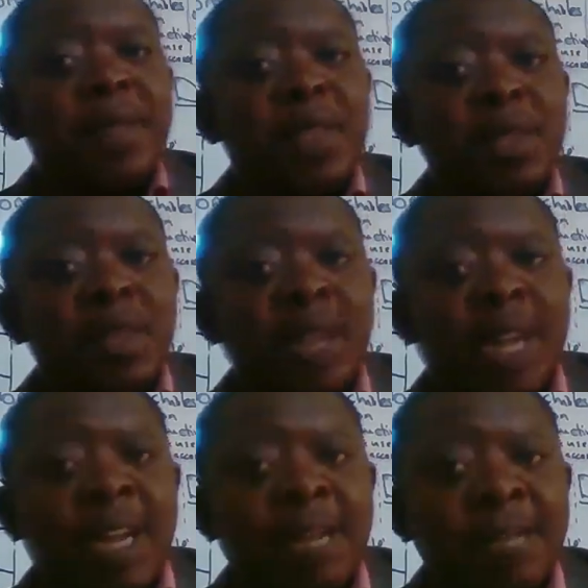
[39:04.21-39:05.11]
that you
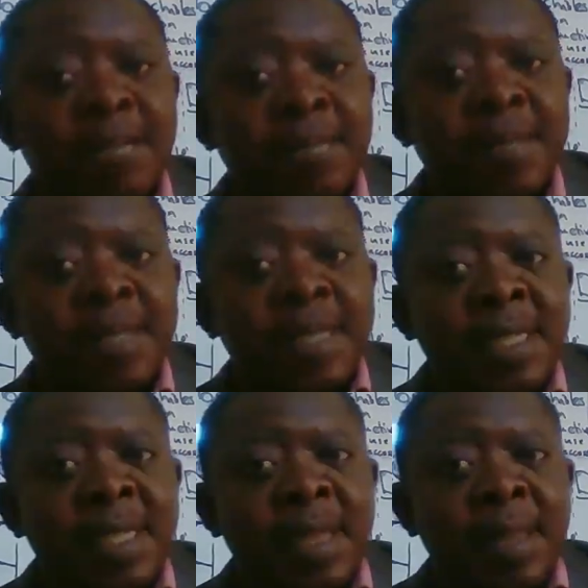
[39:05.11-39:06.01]
have,
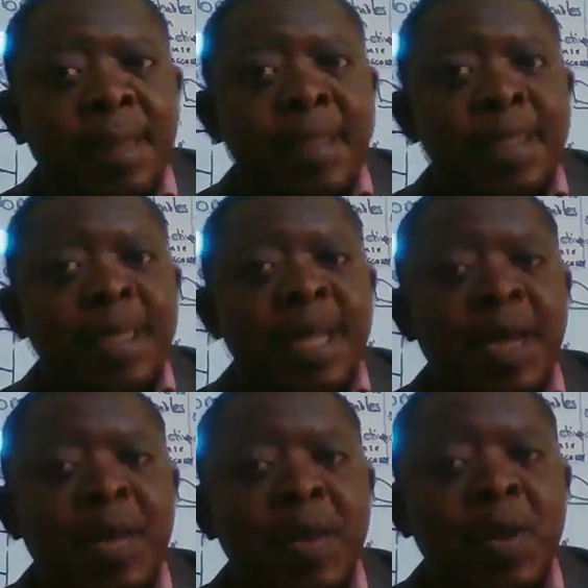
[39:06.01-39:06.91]
but
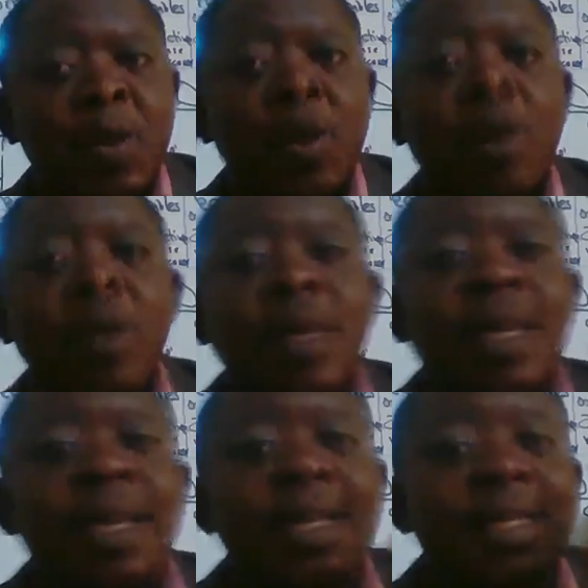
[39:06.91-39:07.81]
now we are
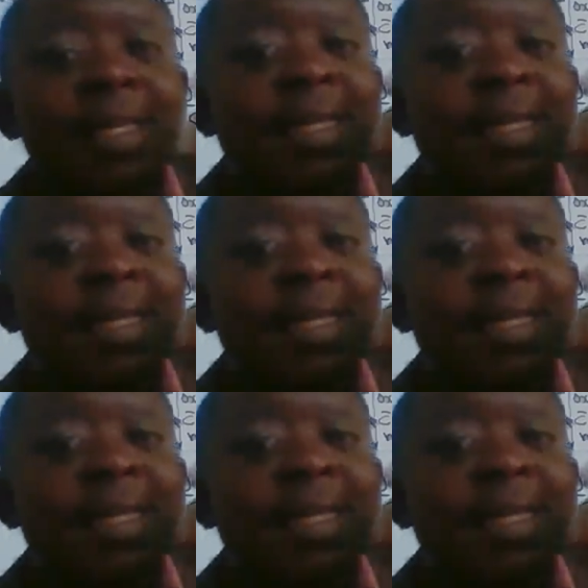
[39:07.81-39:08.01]
looking at